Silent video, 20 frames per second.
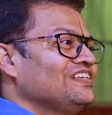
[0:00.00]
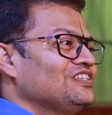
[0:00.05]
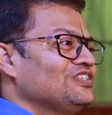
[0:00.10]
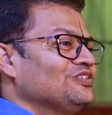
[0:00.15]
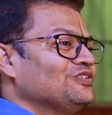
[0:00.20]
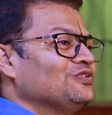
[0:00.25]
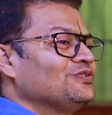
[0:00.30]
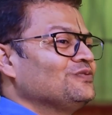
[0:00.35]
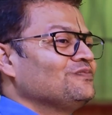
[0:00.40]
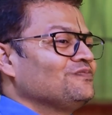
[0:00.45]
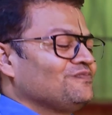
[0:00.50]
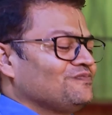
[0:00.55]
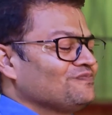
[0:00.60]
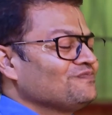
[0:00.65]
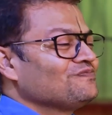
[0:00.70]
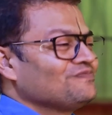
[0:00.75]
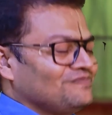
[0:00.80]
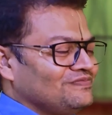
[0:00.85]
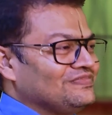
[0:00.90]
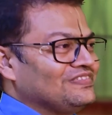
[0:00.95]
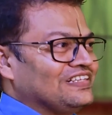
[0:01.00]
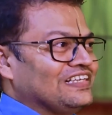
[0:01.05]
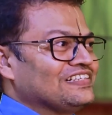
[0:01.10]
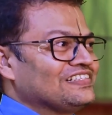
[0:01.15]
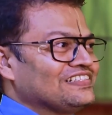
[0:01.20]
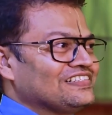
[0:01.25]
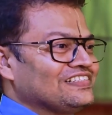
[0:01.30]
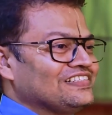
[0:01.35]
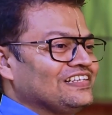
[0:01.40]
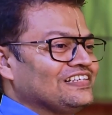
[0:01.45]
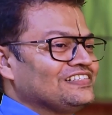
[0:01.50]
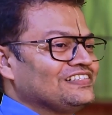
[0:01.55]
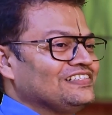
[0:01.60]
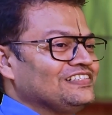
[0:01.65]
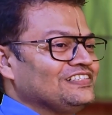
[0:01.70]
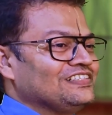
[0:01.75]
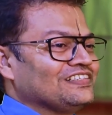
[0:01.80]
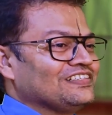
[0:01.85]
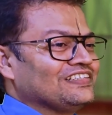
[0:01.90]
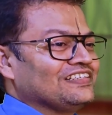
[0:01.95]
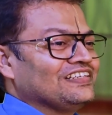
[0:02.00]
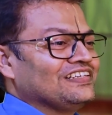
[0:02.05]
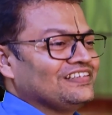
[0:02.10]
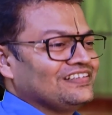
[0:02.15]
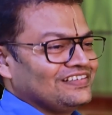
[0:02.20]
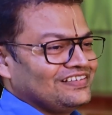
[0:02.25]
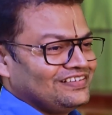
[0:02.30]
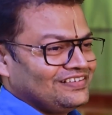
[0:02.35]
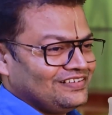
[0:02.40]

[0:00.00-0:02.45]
So, that's the journey